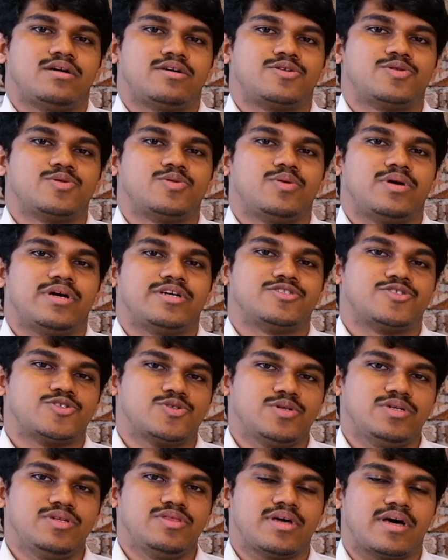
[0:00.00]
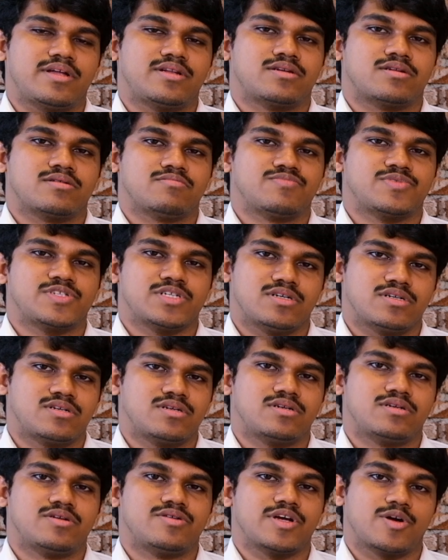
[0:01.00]
to ensure that
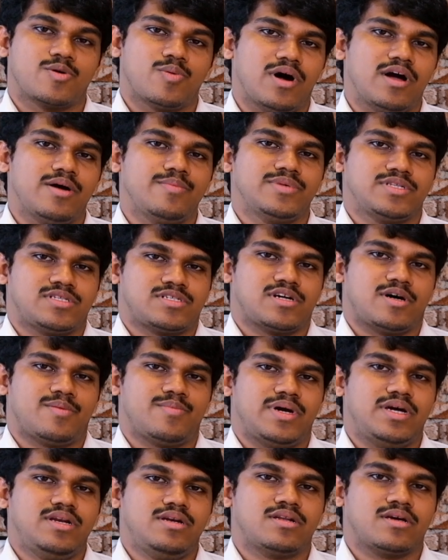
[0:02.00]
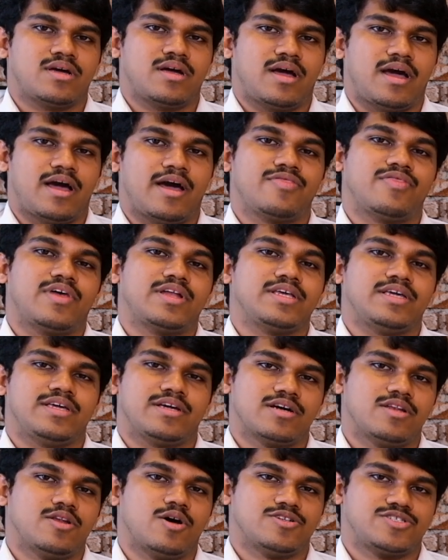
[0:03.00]
certain requirements are met and that
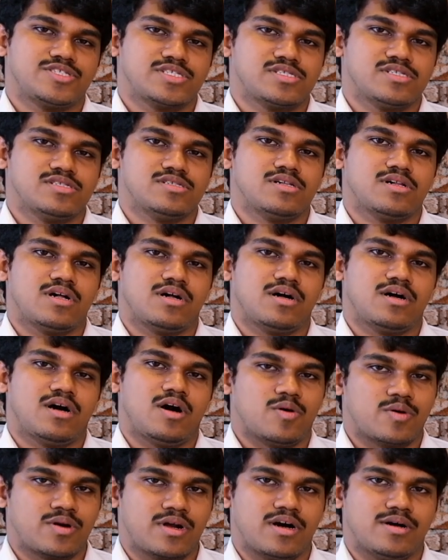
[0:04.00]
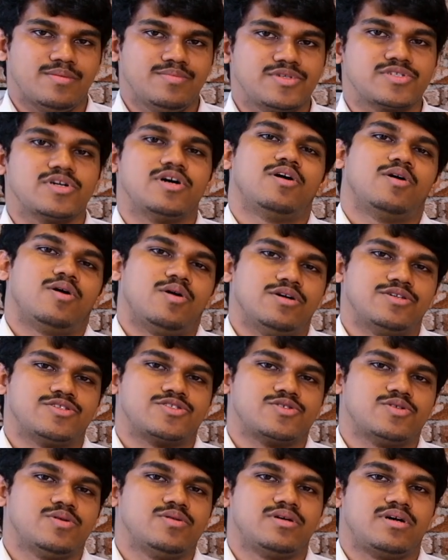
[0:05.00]
ecological outcomes are
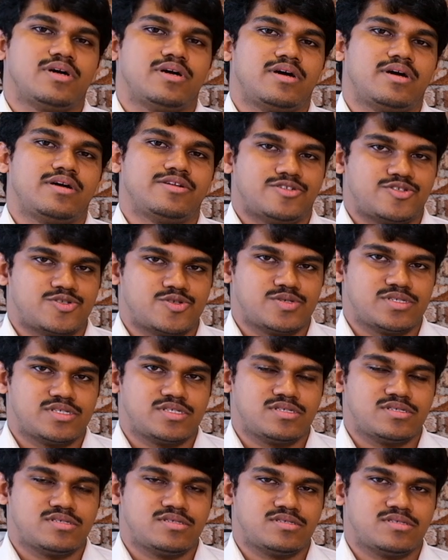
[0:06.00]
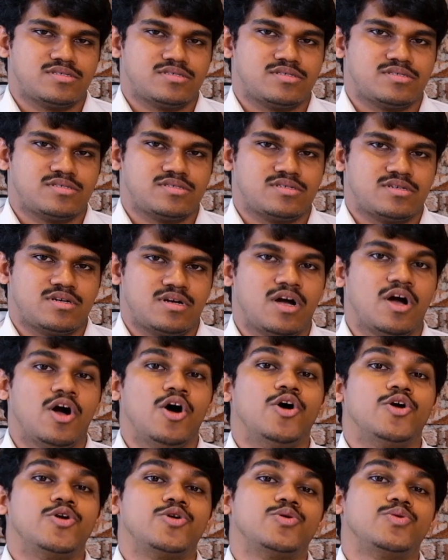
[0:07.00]
also ensured.
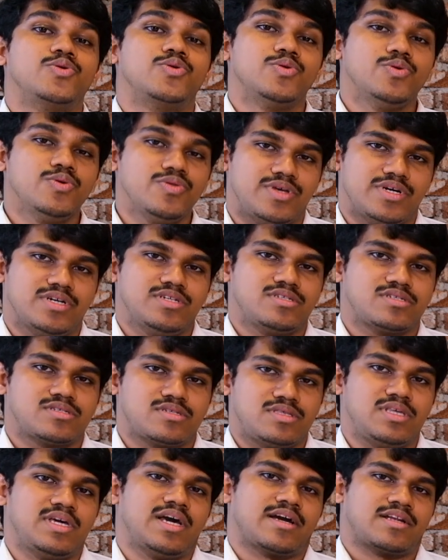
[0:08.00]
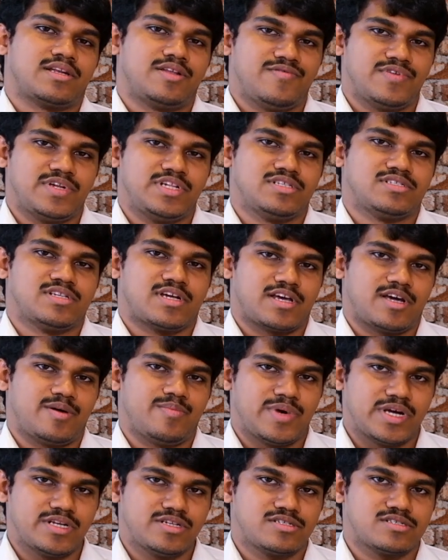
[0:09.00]
To do this, the activities that I
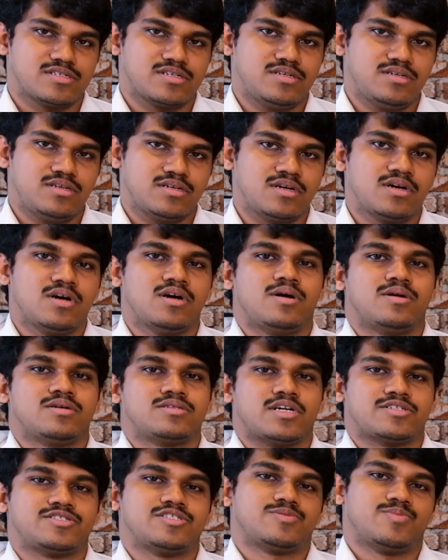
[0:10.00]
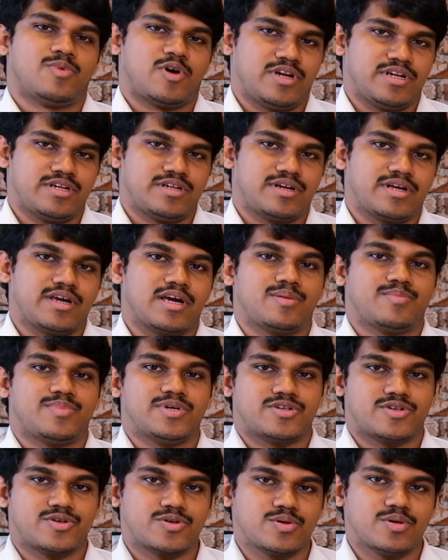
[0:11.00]
mentioned, such as monitoring and
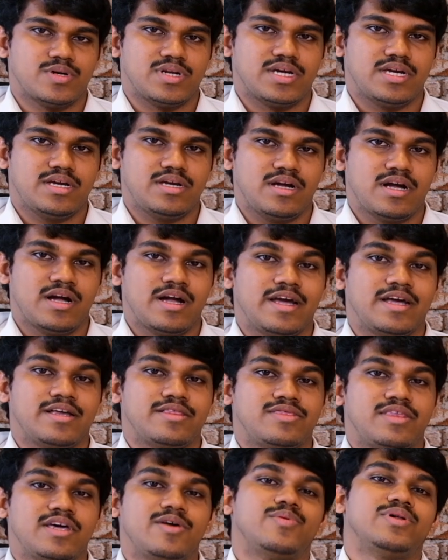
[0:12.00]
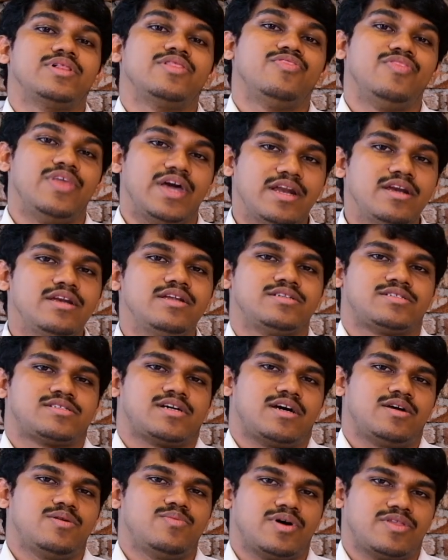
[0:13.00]
patrolling, they will then
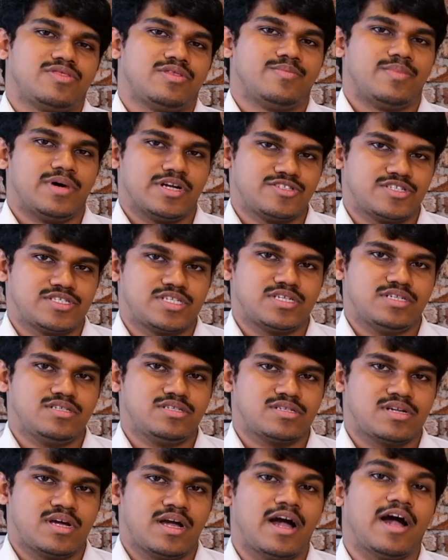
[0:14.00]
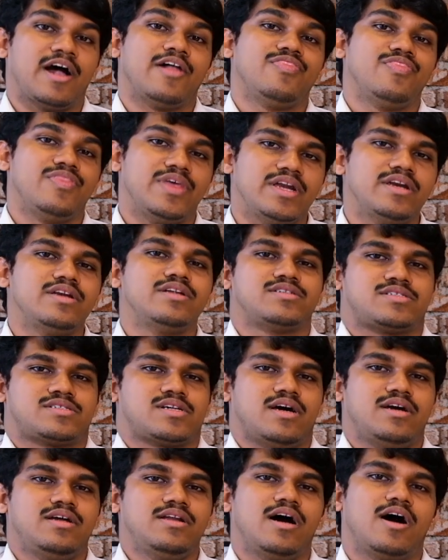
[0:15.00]
decide what the budget is and then
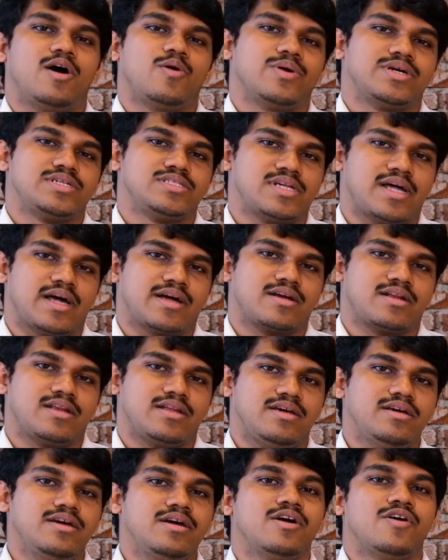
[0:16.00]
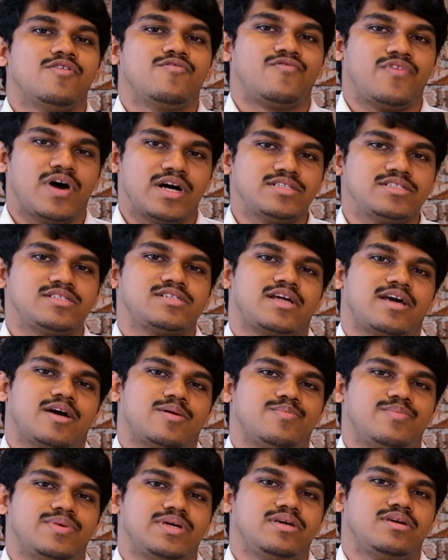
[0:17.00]
decide how exactly funds
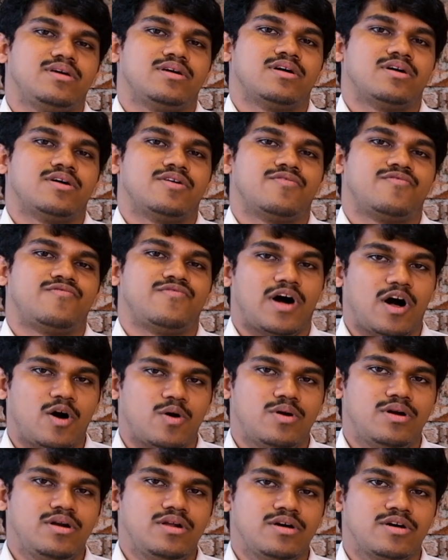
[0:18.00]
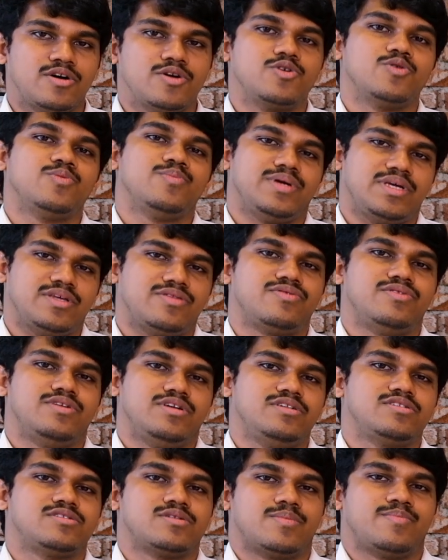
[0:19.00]
can be found to meet
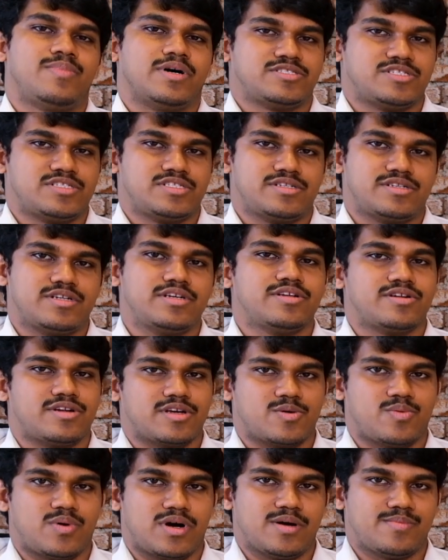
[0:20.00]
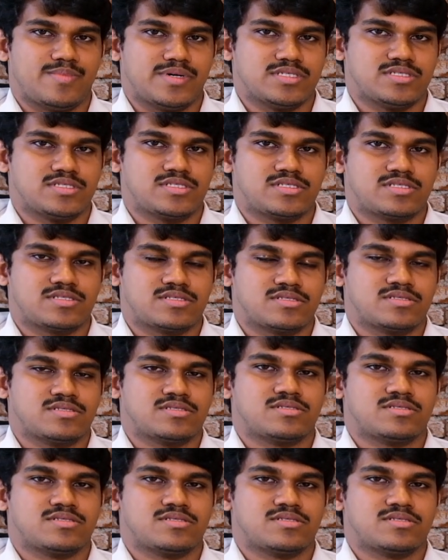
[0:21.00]
these budgetary requirements.